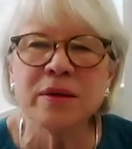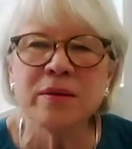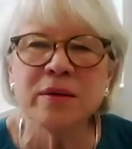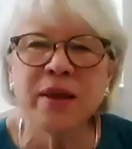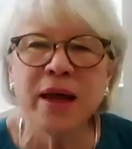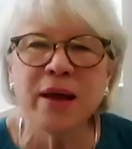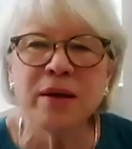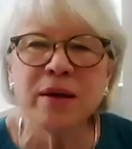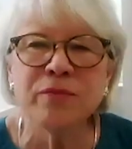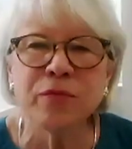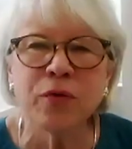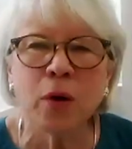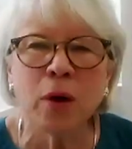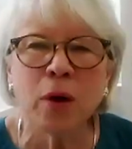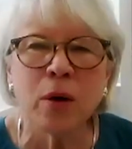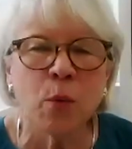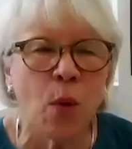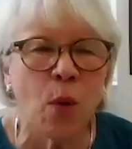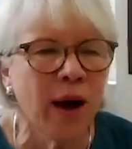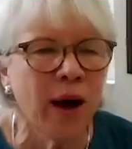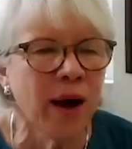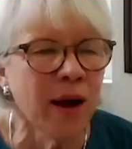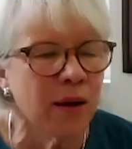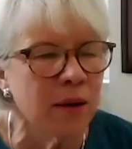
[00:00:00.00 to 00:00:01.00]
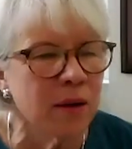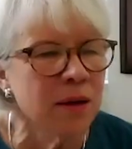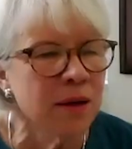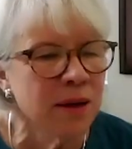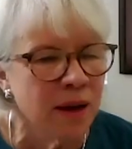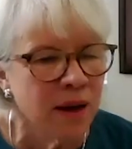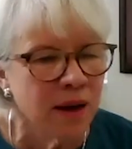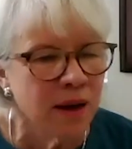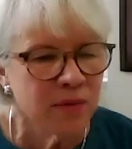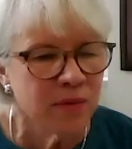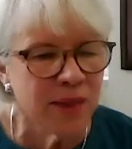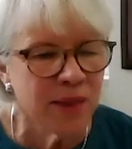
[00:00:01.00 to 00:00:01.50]
they for a
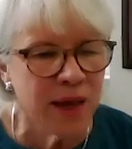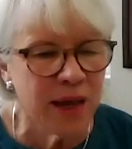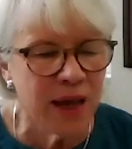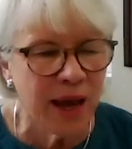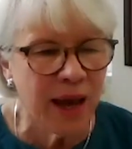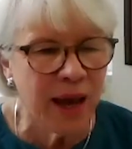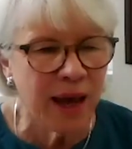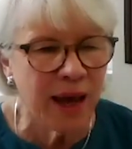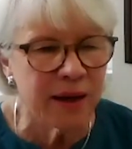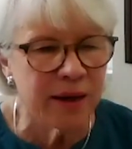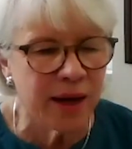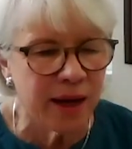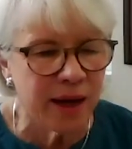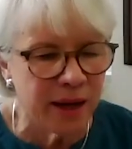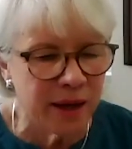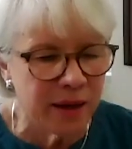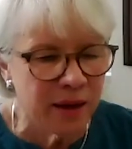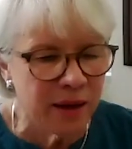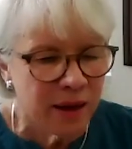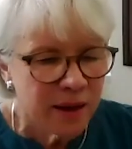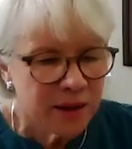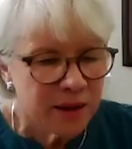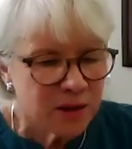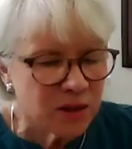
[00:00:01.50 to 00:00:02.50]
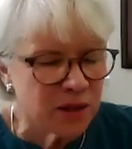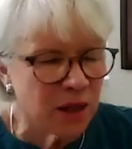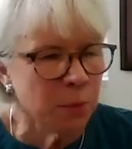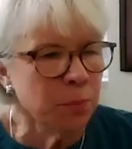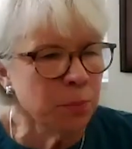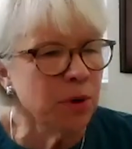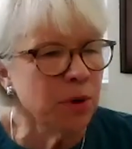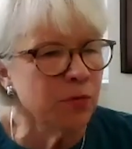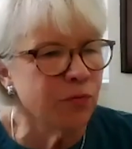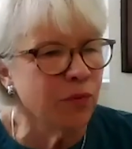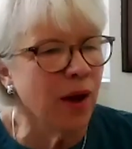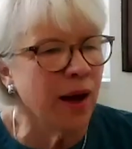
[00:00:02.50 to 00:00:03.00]
while they had a
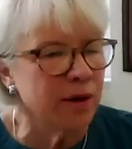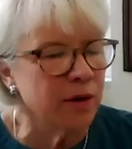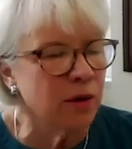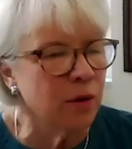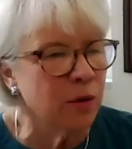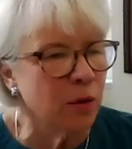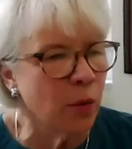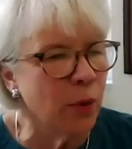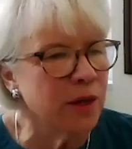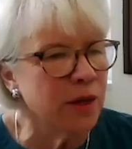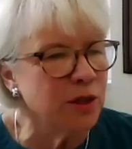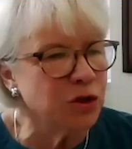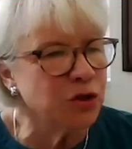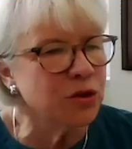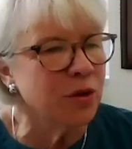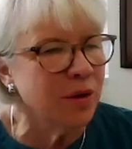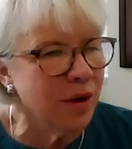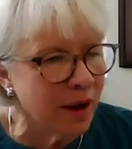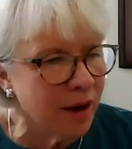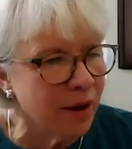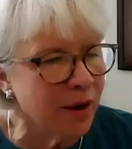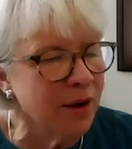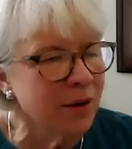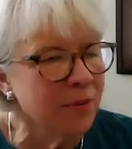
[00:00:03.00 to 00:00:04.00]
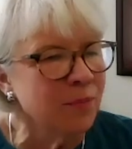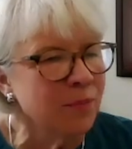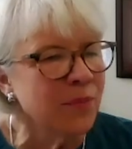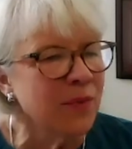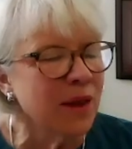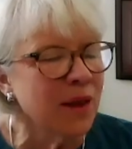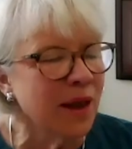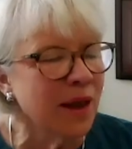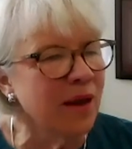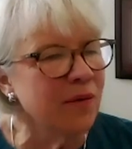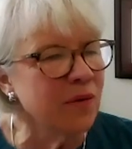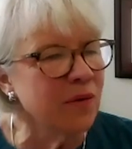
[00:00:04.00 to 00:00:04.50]
simplified questionnaire
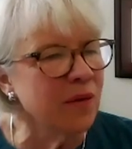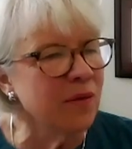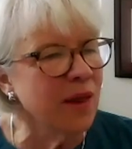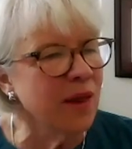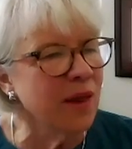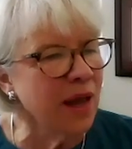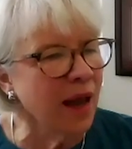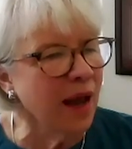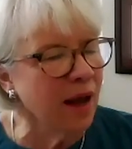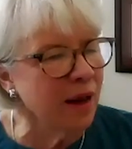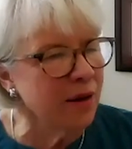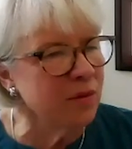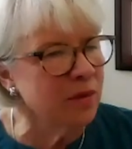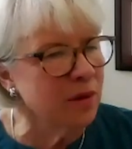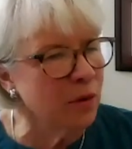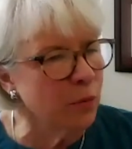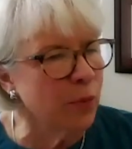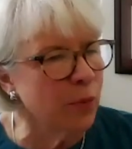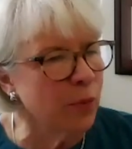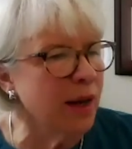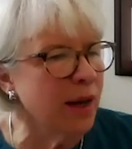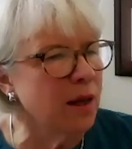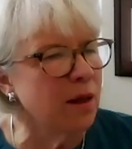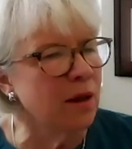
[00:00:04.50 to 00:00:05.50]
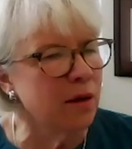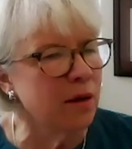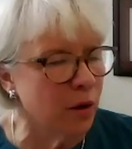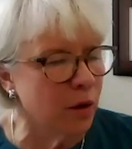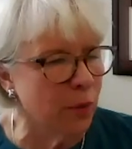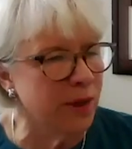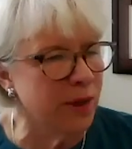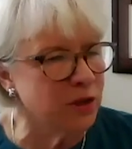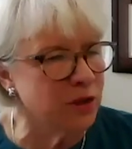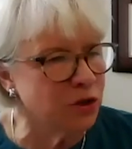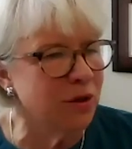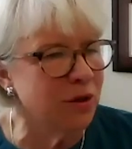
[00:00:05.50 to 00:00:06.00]
and then they had the regular
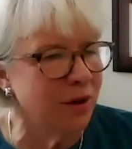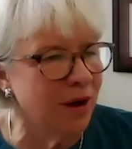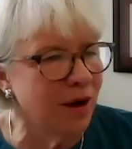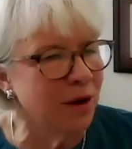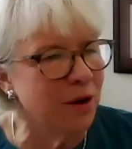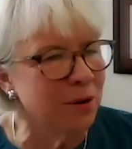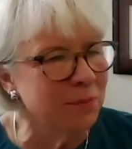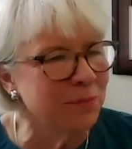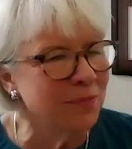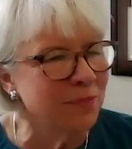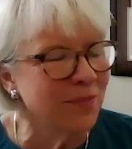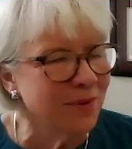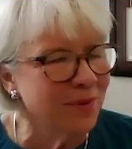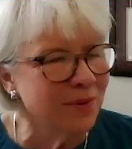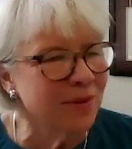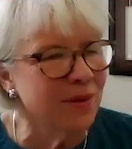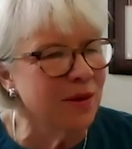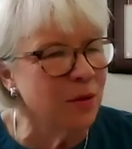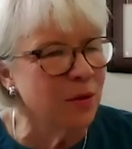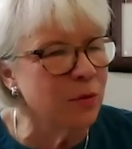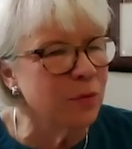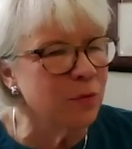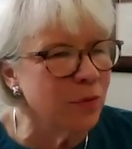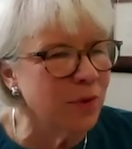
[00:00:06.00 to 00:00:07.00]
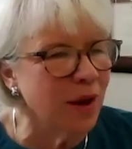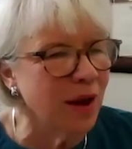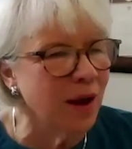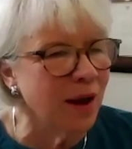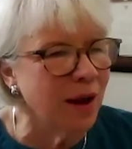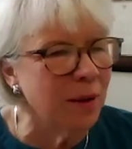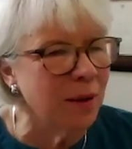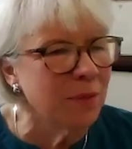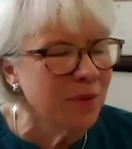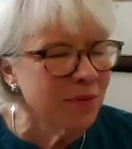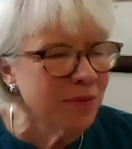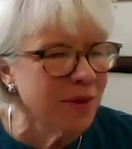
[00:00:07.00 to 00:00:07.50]
questionnaire the,
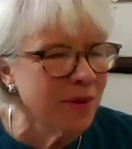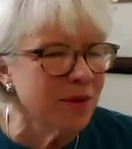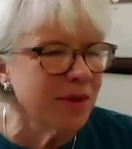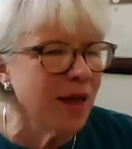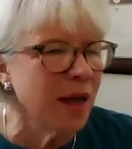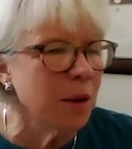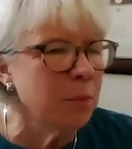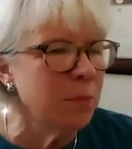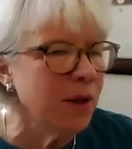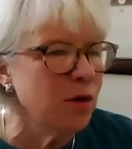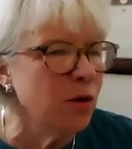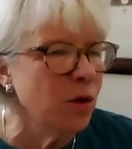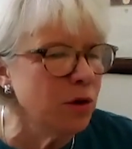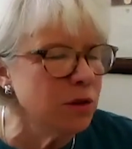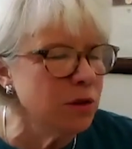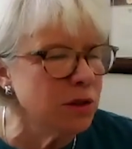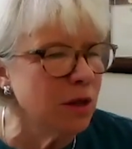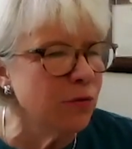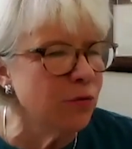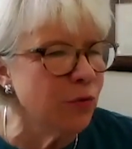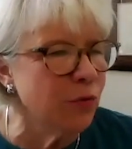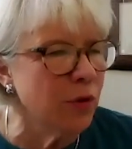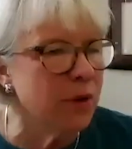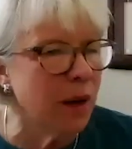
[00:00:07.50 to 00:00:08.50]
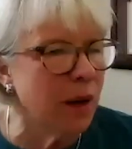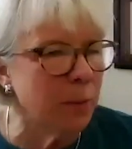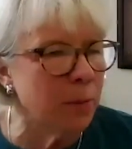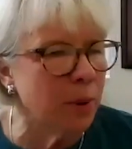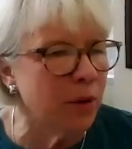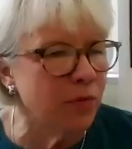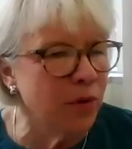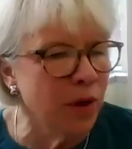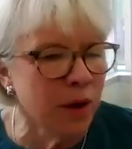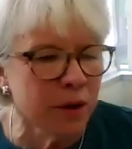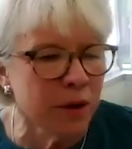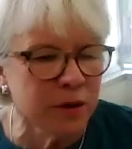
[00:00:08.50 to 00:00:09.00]
uh, that they've been using for a
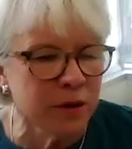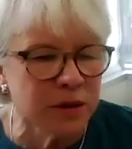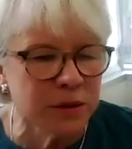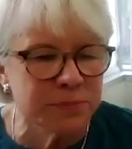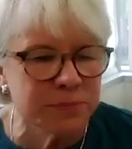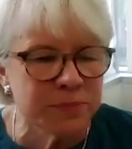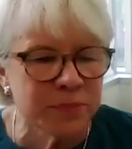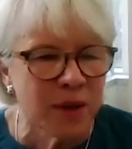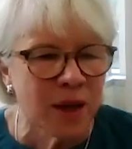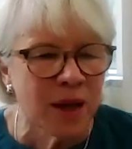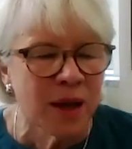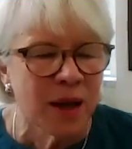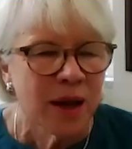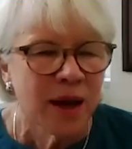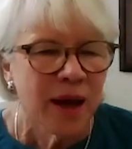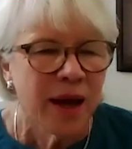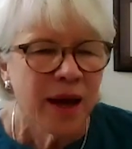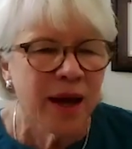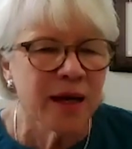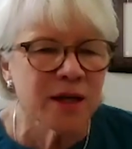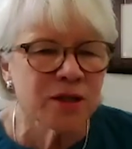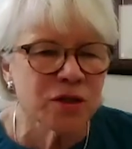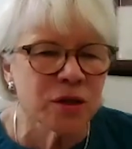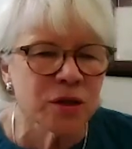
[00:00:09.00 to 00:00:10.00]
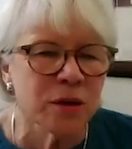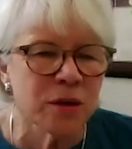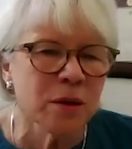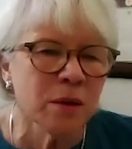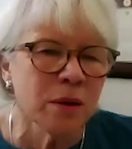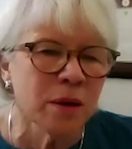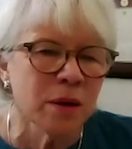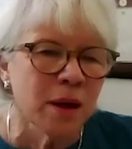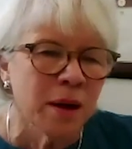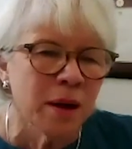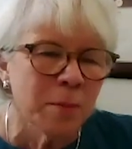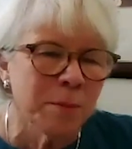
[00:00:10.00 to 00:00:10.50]
number of years
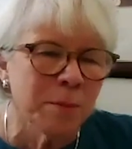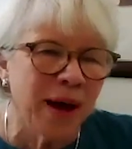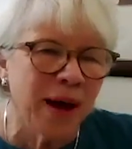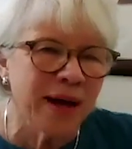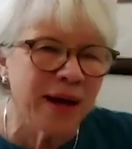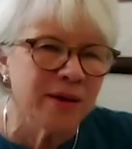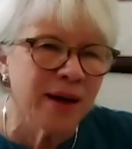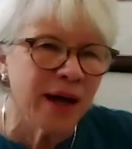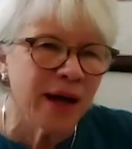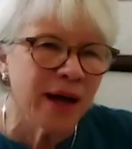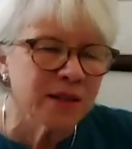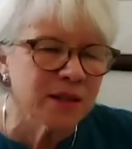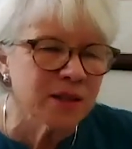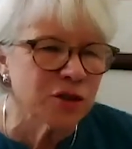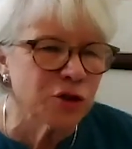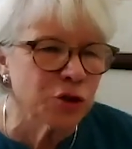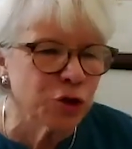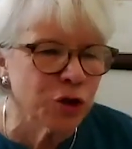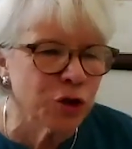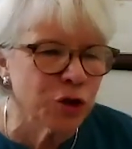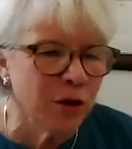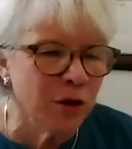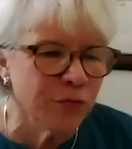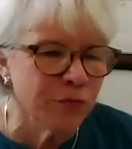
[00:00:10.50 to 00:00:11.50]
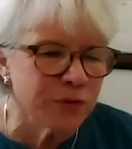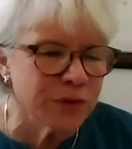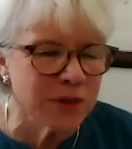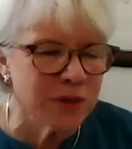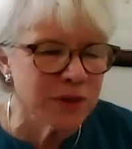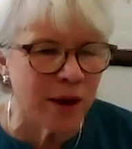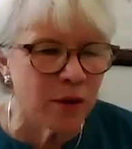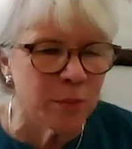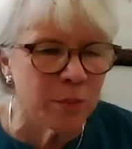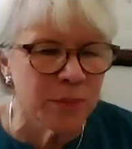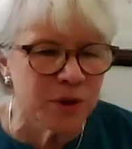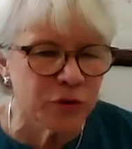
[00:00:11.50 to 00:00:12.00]
until my dad's chief
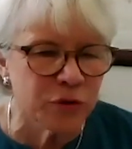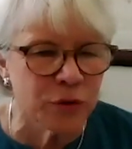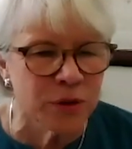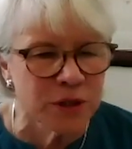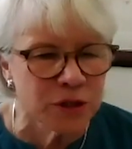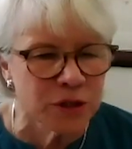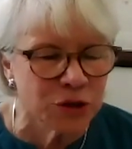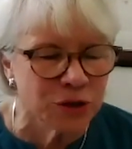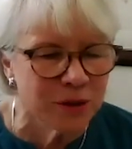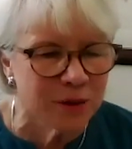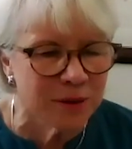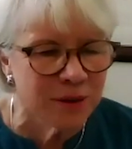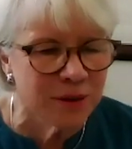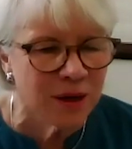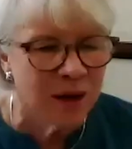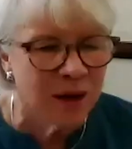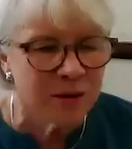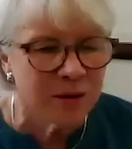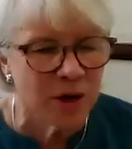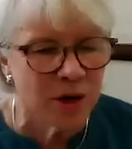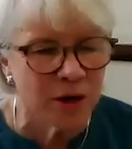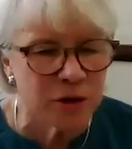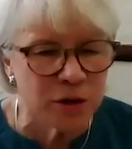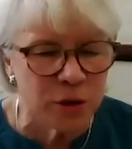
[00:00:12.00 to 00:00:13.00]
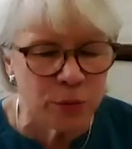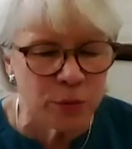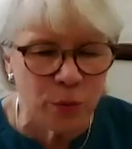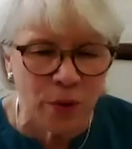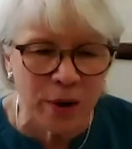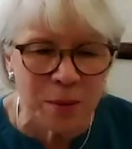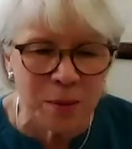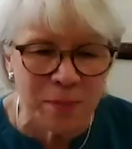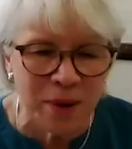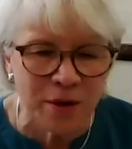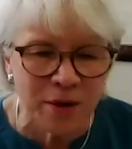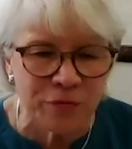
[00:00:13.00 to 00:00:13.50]
psychometrician, Dr.
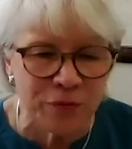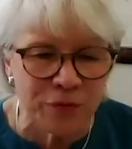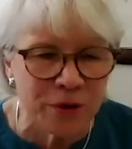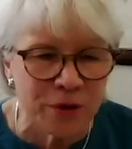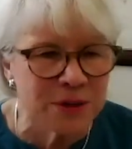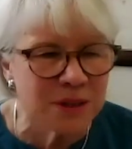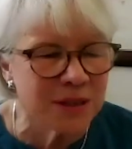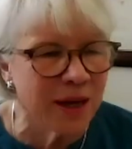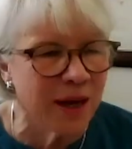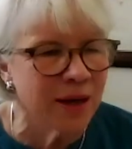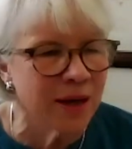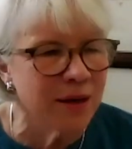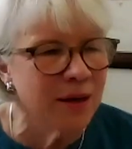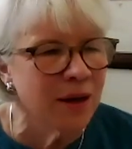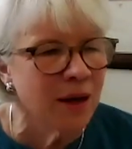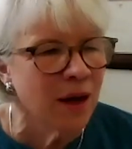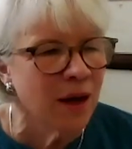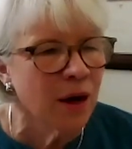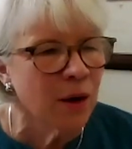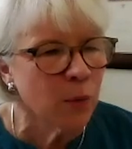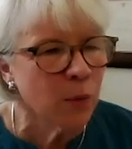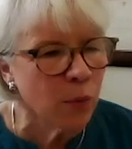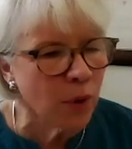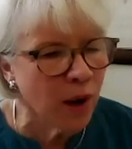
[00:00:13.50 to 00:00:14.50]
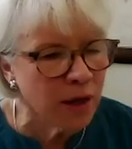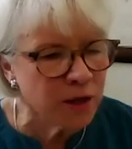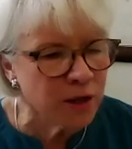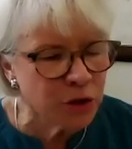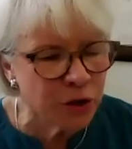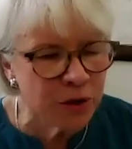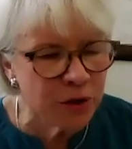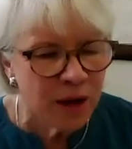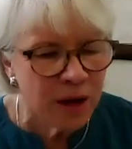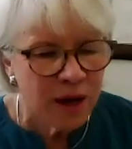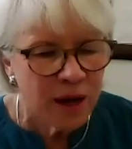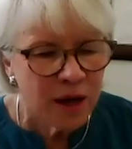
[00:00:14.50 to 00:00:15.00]
Roy Mefford, said,
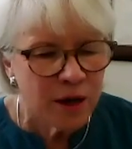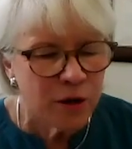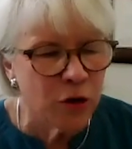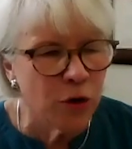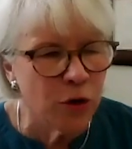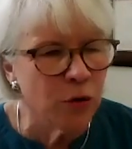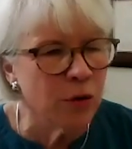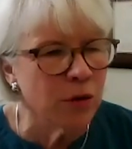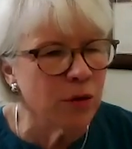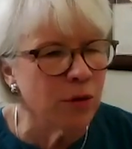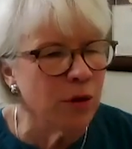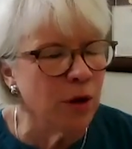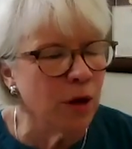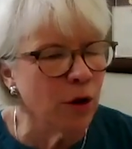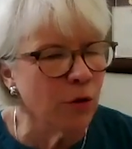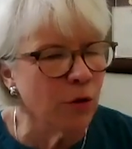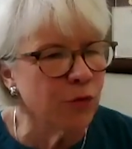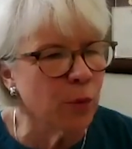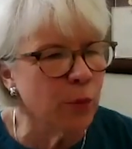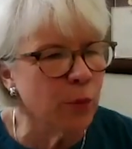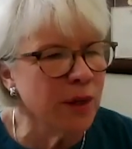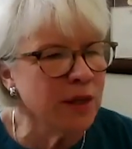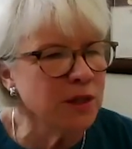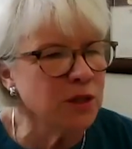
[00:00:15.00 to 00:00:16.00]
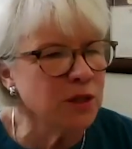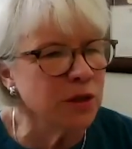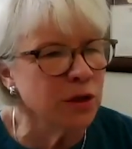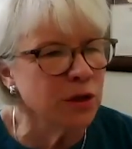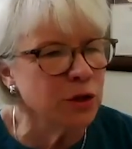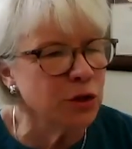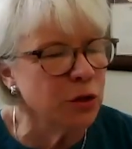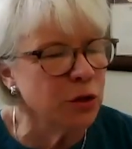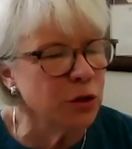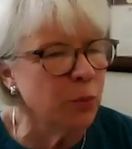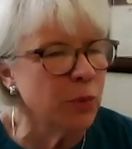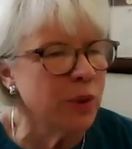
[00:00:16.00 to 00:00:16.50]
Roger, you, you know, for
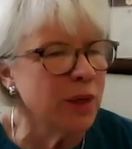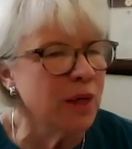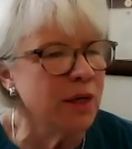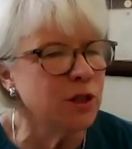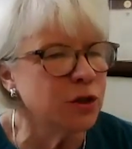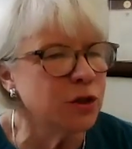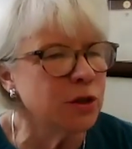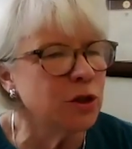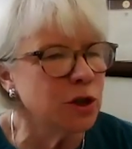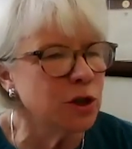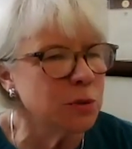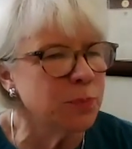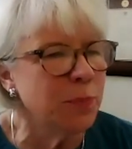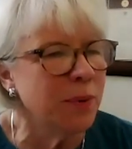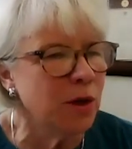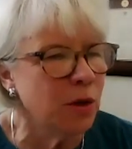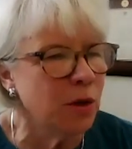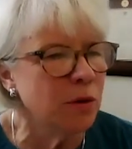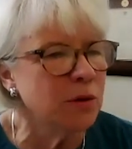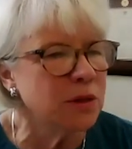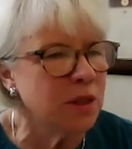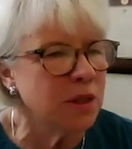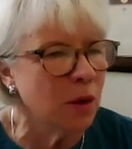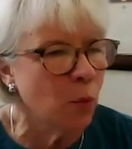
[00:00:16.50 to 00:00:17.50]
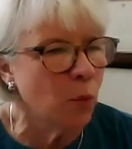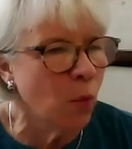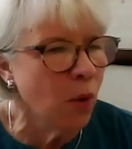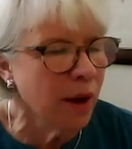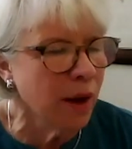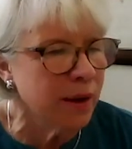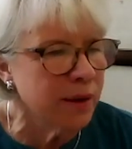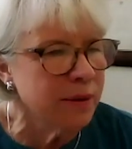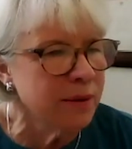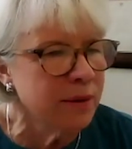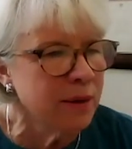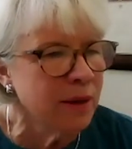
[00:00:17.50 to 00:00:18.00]
research, you really should just be using
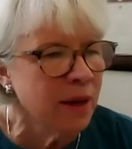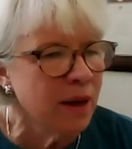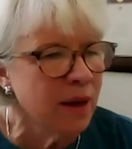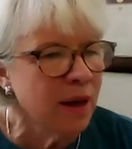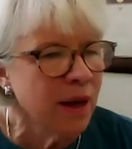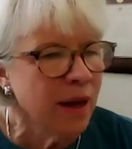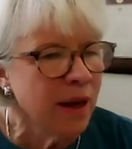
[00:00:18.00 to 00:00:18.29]
one.